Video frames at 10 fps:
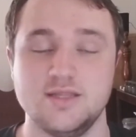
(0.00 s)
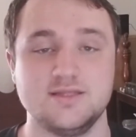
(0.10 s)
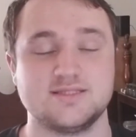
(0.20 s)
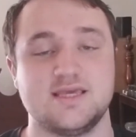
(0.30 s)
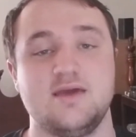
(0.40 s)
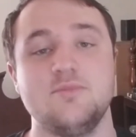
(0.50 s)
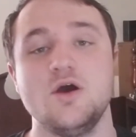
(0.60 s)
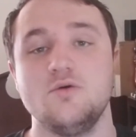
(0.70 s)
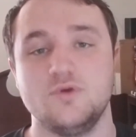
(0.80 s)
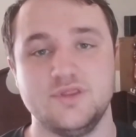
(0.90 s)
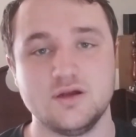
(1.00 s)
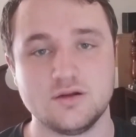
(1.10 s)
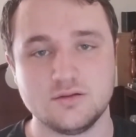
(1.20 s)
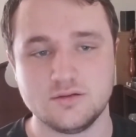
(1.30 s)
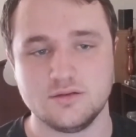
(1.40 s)
In this game, when
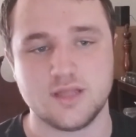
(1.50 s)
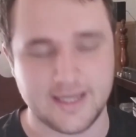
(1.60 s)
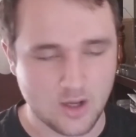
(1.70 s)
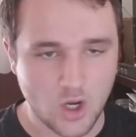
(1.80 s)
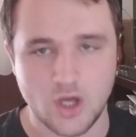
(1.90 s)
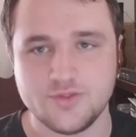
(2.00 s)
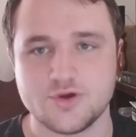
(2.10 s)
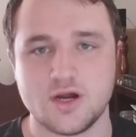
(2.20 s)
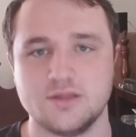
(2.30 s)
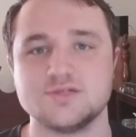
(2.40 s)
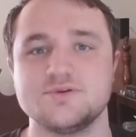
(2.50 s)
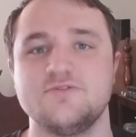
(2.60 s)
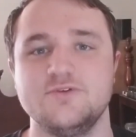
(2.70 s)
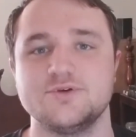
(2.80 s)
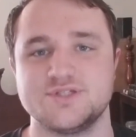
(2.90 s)
they're like on the ground, there's been a
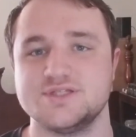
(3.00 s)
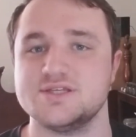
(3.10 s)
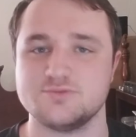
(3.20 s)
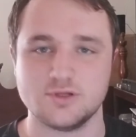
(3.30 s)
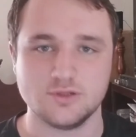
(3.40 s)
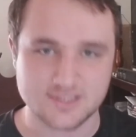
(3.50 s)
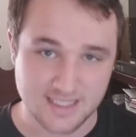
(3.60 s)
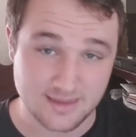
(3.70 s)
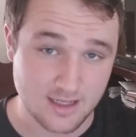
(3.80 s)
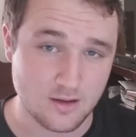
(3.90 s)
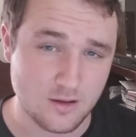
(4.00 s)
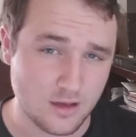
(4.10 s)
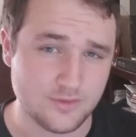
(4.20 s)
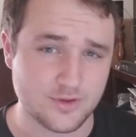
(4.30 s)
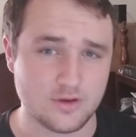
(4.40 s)
few instances where it looks like they are
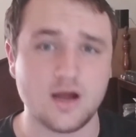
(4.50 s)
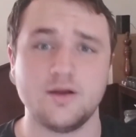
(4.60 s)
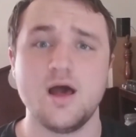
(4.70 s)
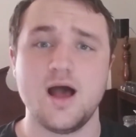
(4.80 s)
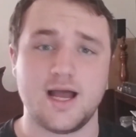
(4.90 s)
on the ground.